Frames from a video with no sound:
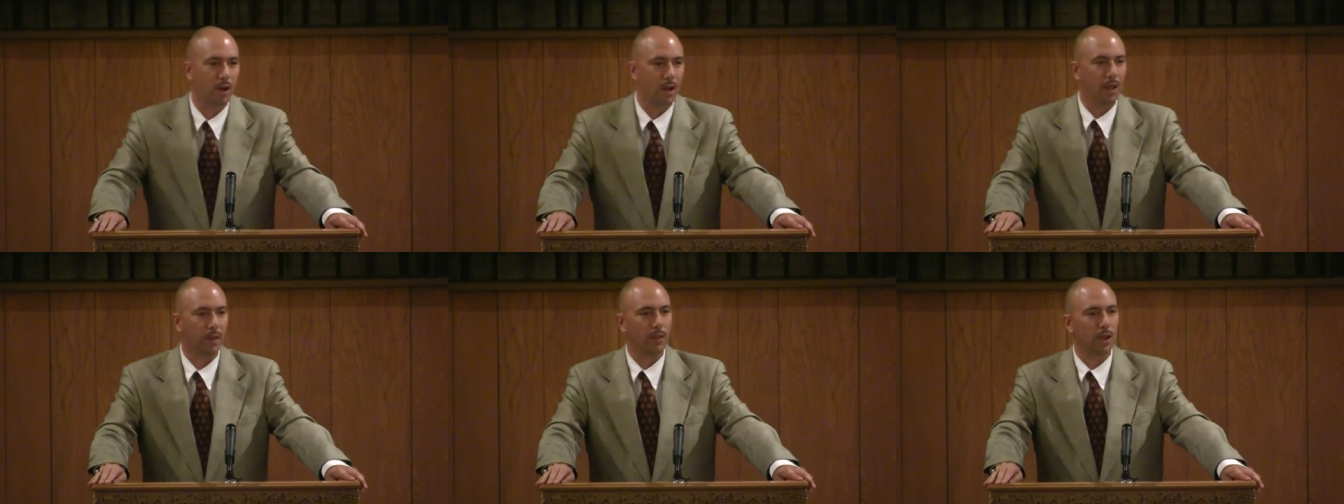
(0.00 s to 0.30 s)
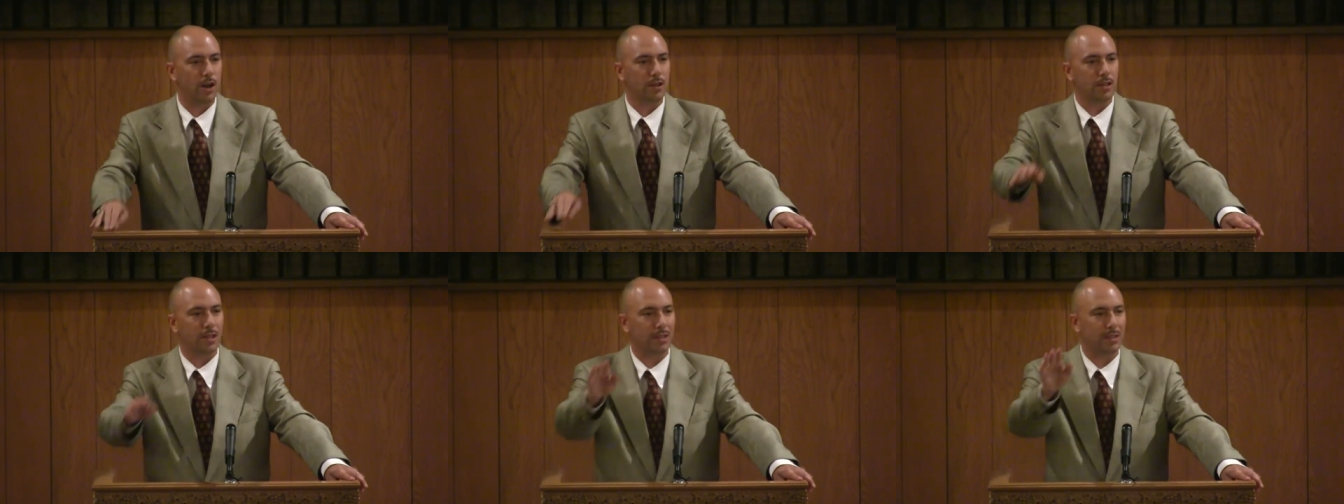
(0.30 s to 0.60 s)

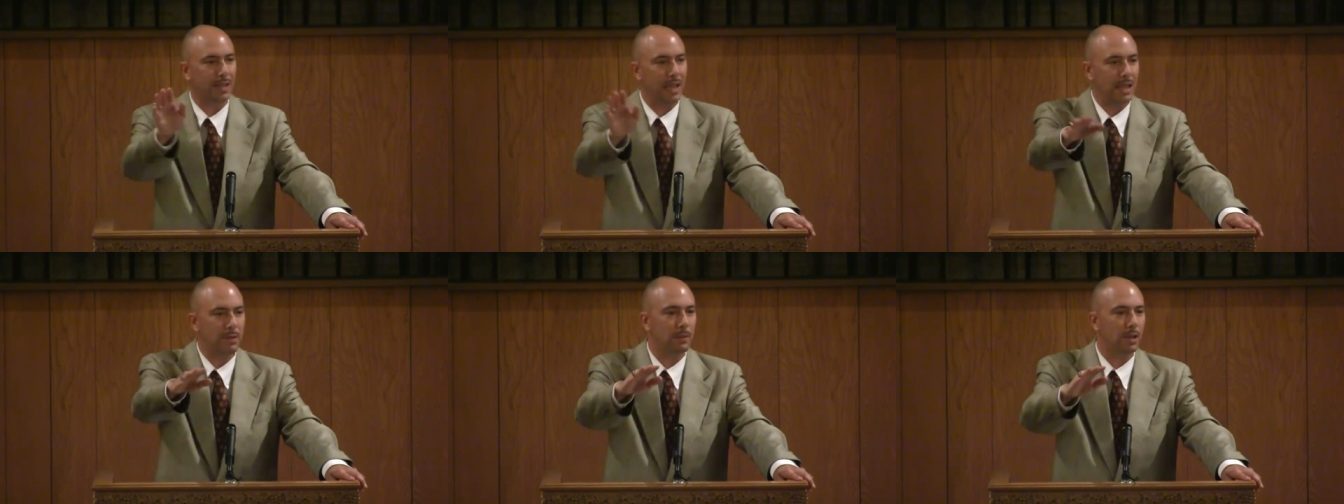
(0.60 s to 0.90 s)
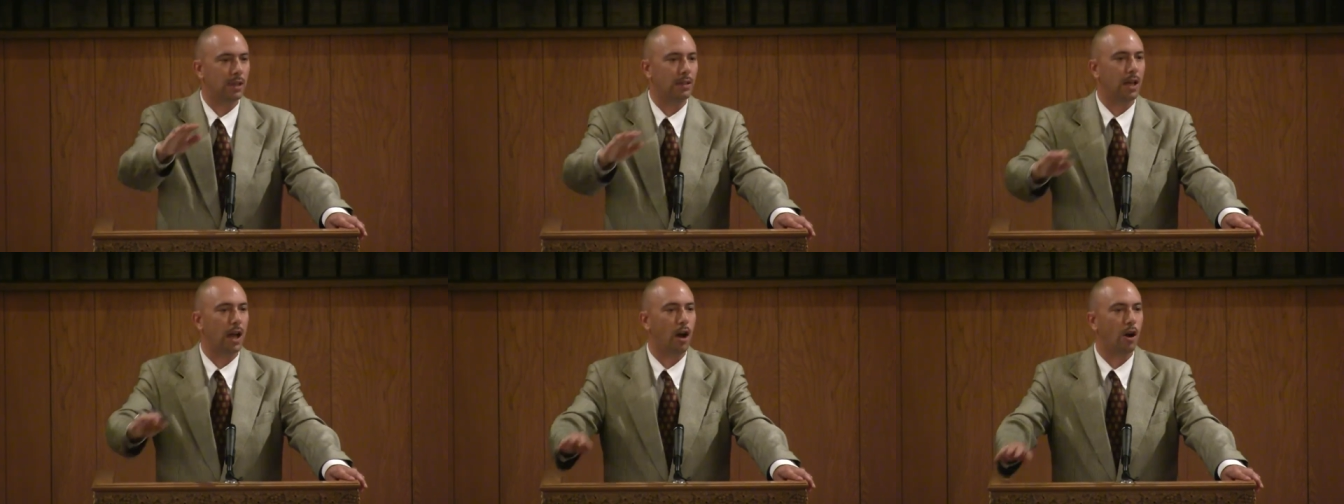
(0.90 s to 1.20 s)
There's a demon
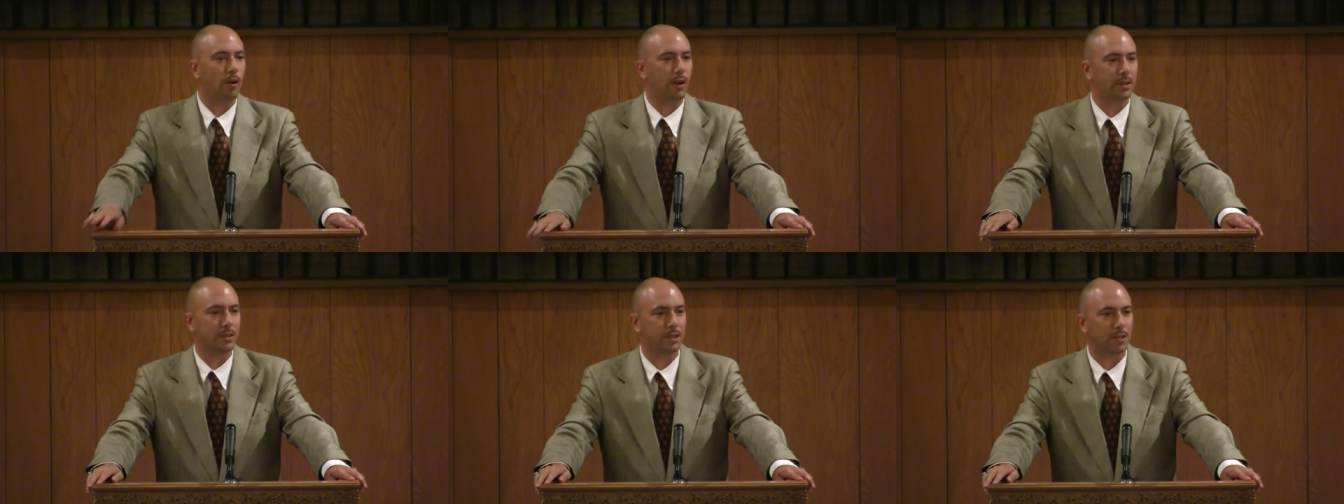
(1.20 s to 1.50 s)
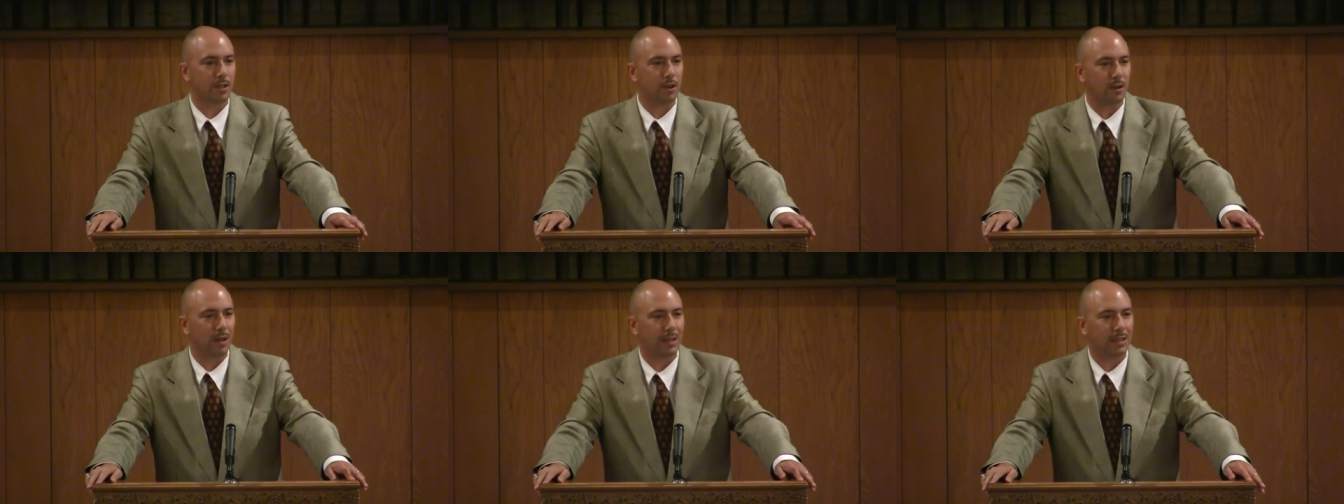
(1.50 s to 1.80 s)
in the audience that's
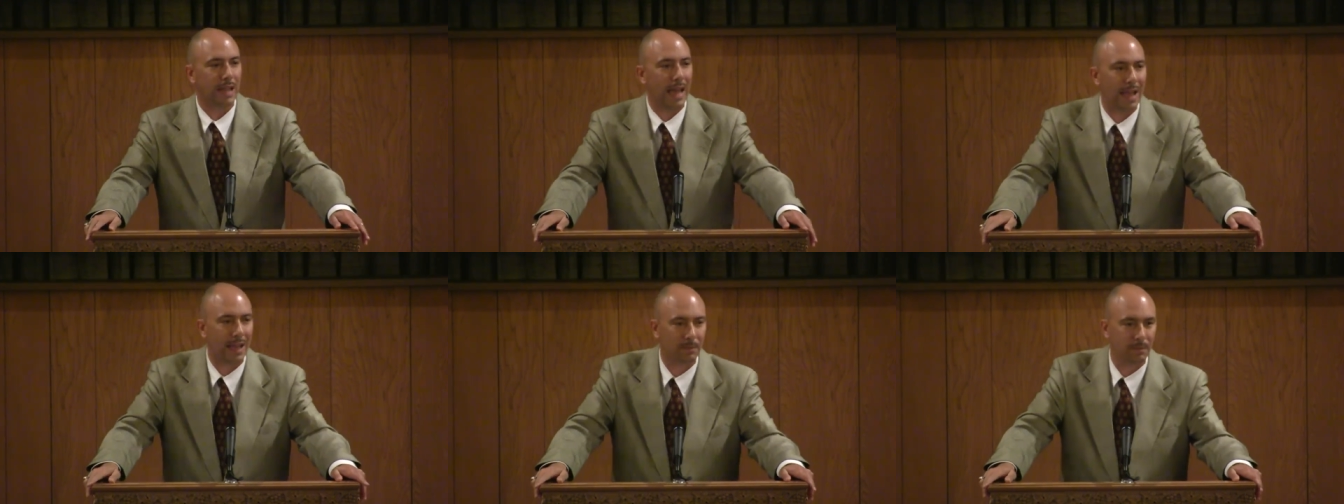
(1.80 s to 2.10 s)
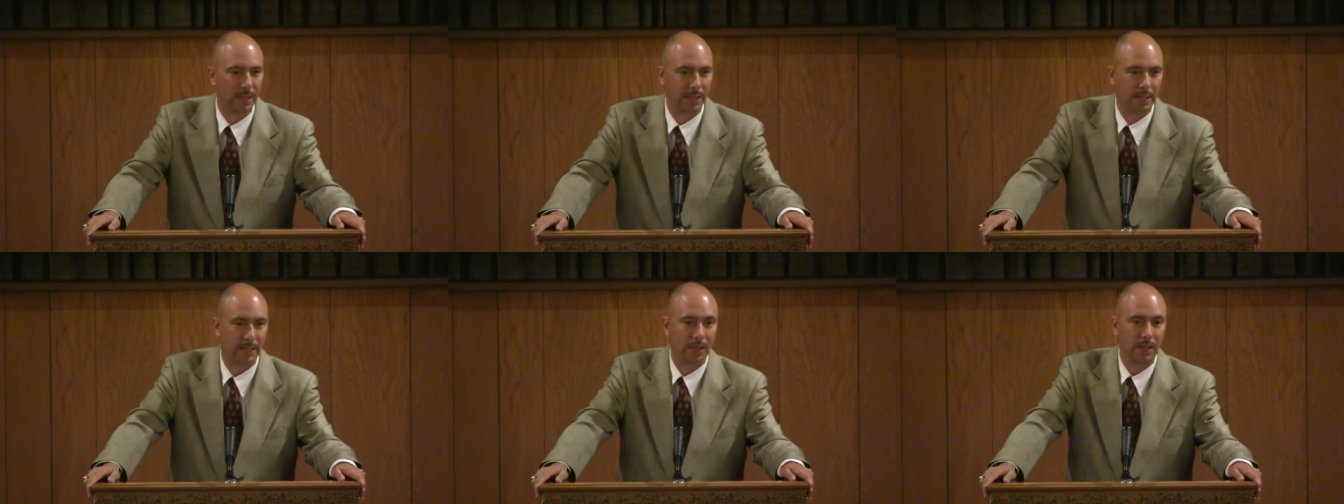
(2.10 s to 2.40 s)
going to attack
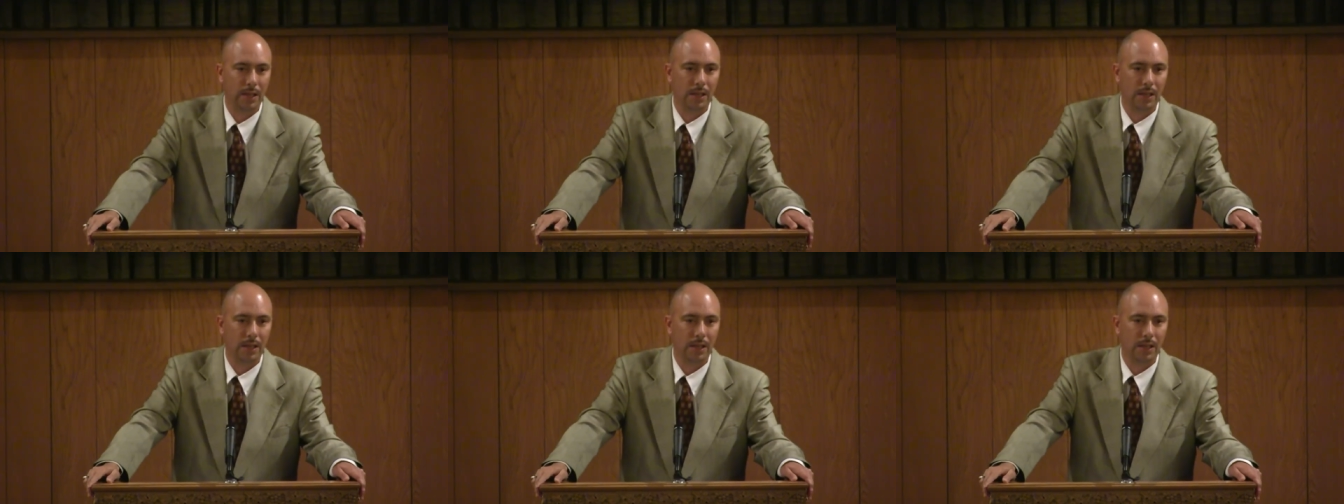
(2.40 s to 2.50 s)
me.